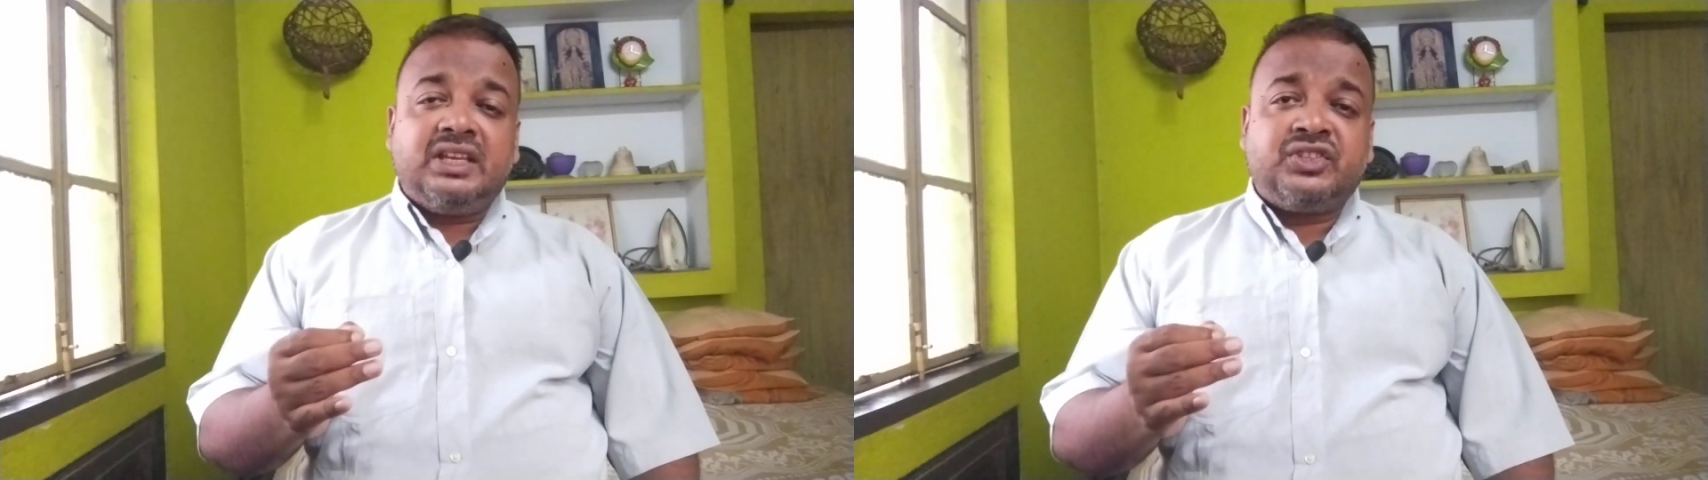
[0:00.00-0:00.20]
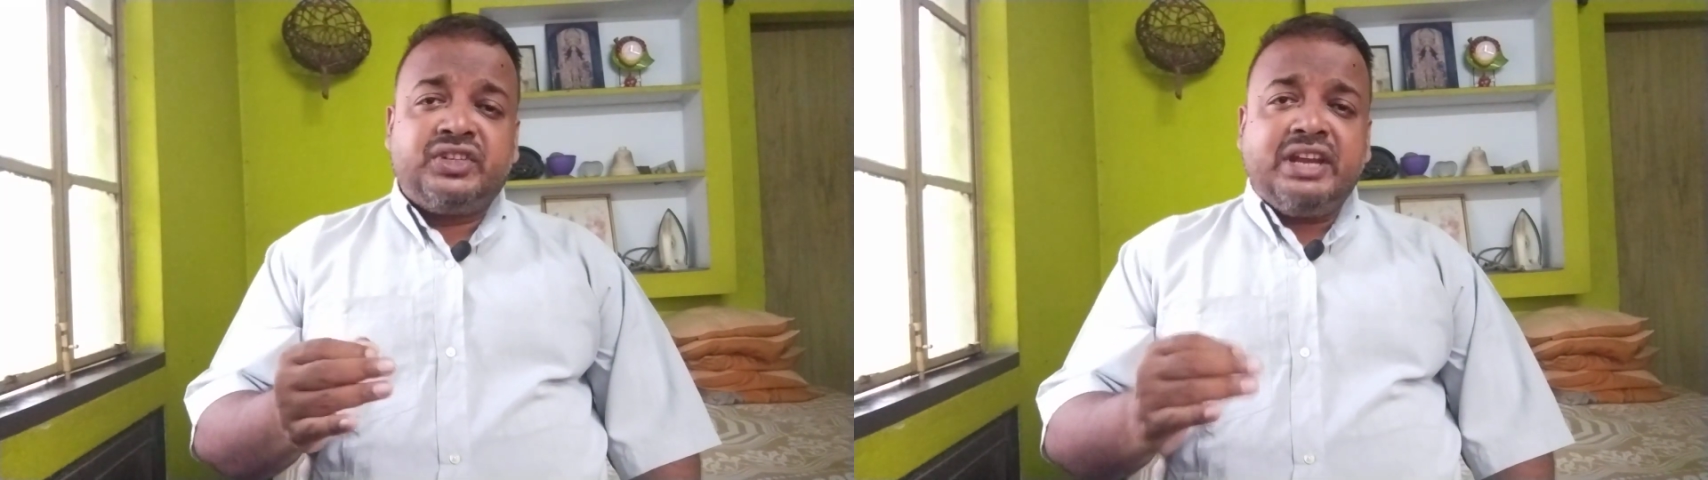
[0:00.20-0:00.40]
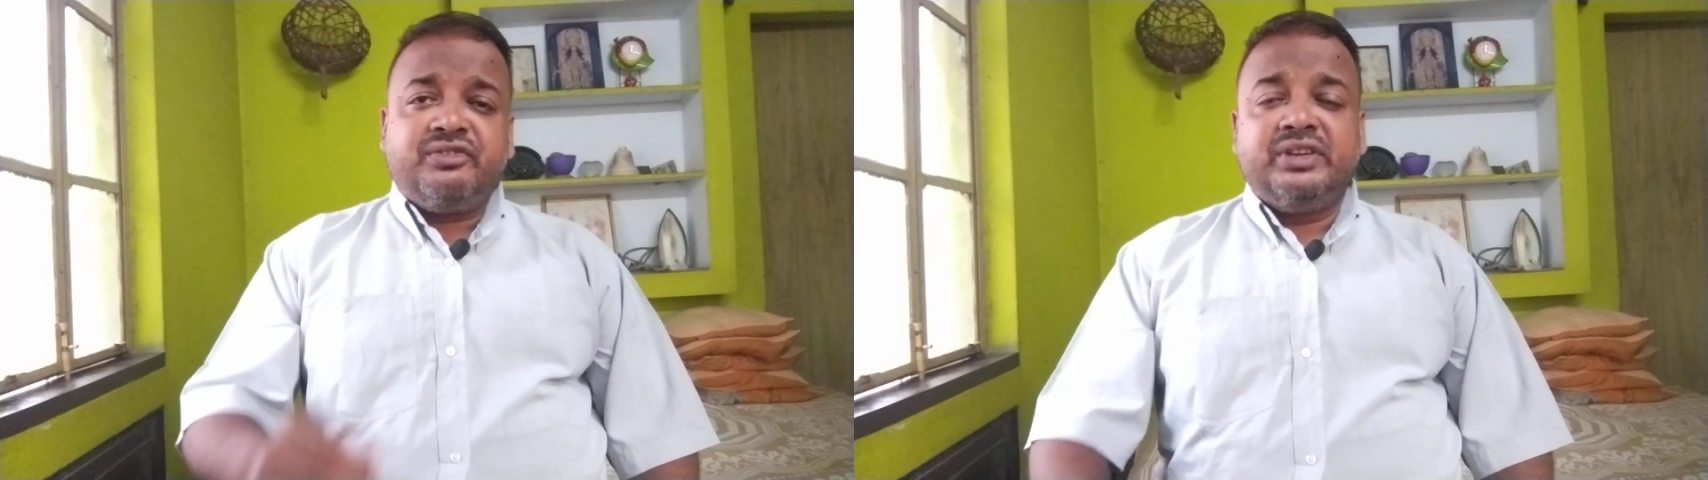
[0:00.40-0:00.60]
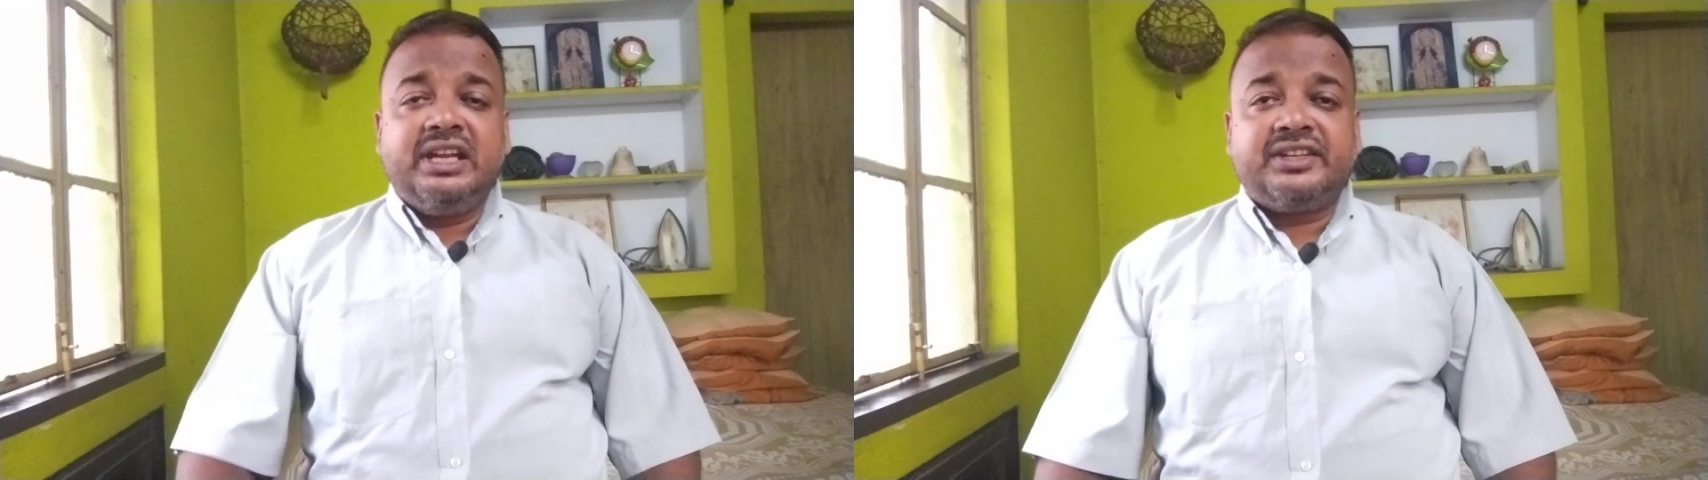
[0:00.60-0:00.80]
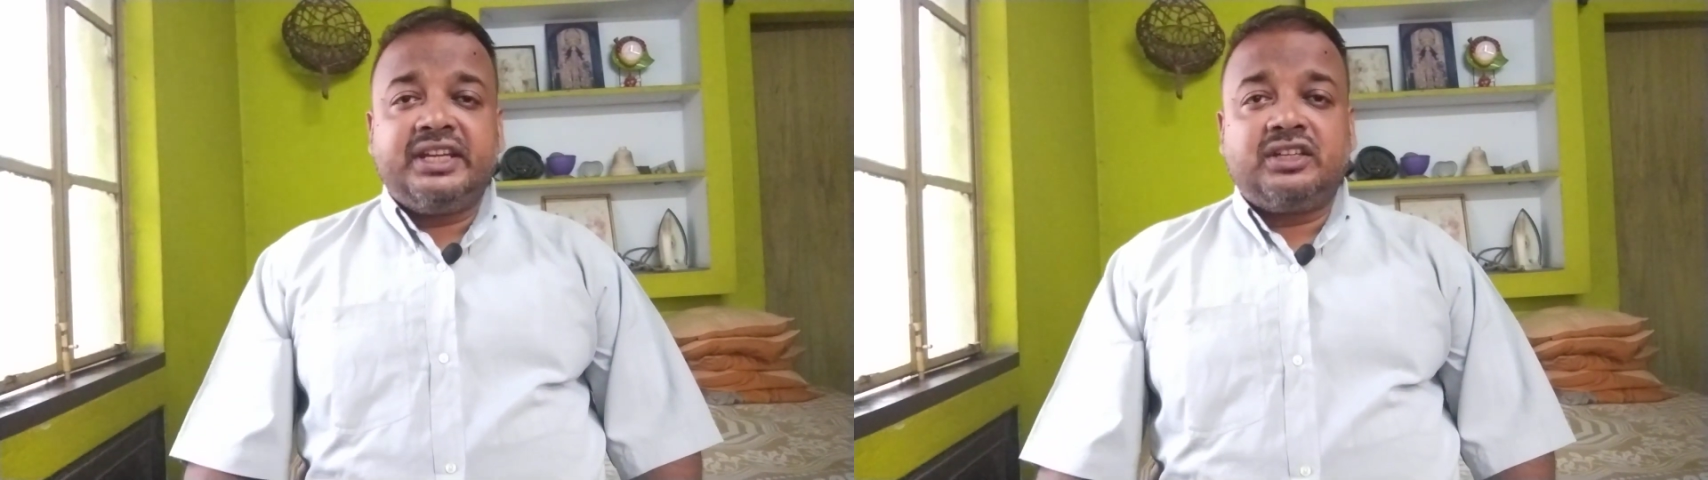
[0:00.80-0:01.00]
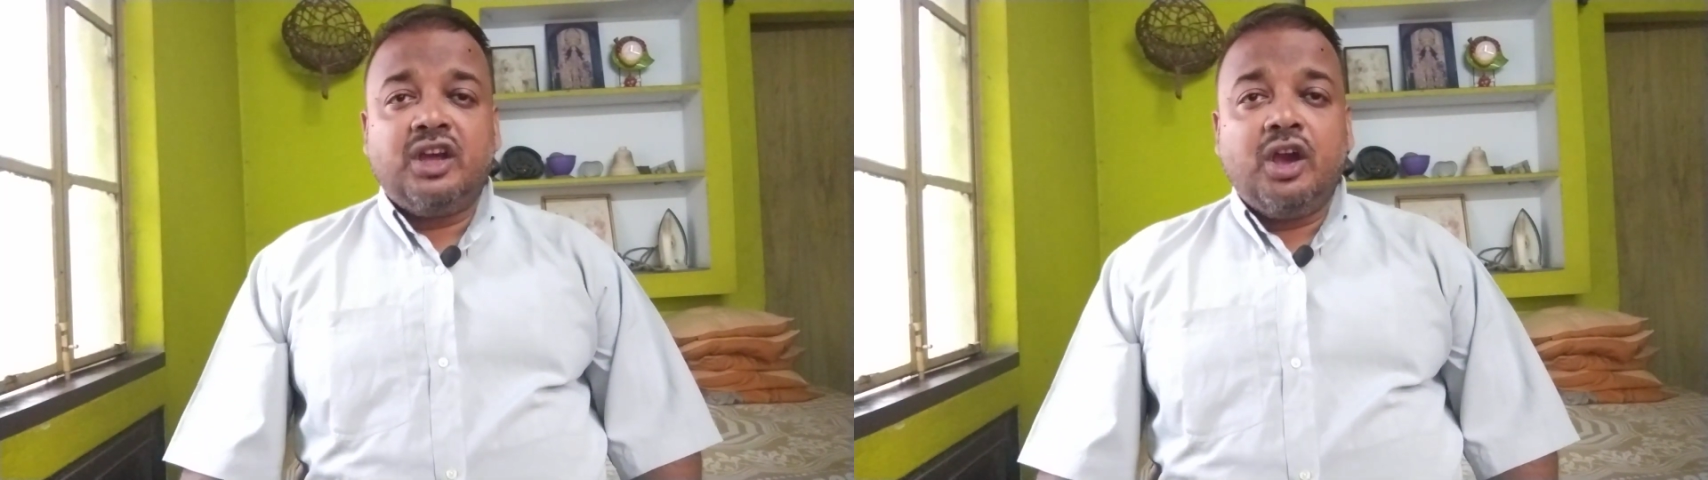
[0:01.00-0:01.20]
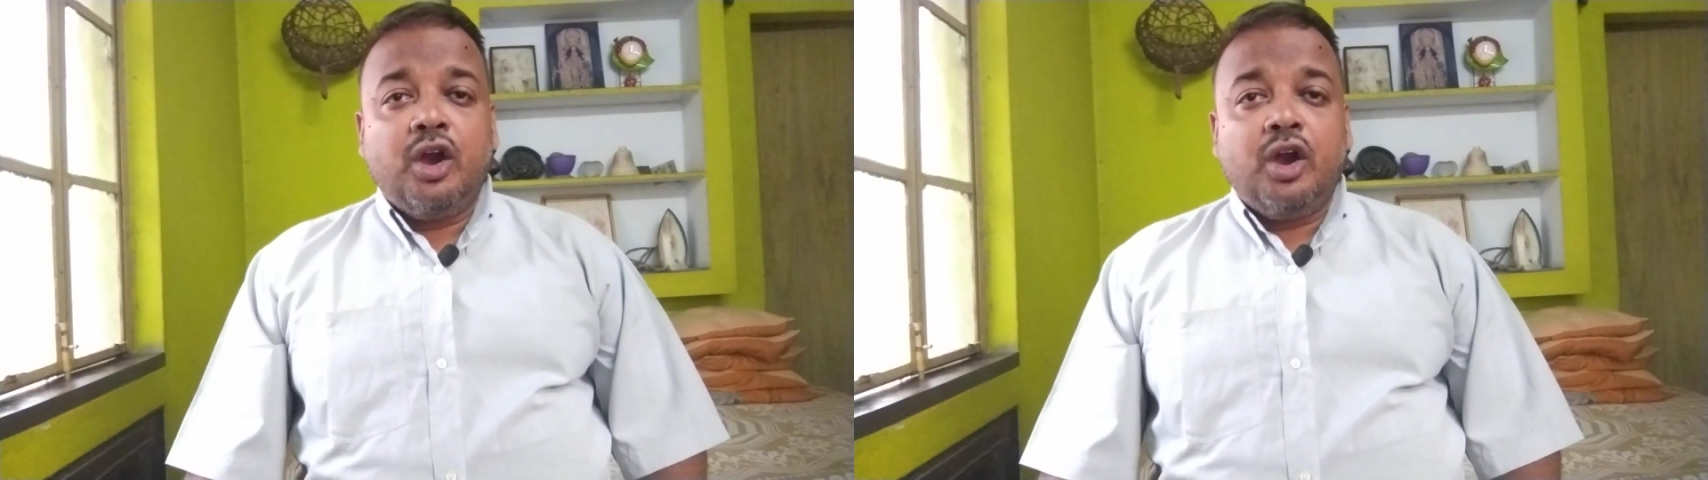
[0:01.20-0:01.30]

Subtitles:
state-related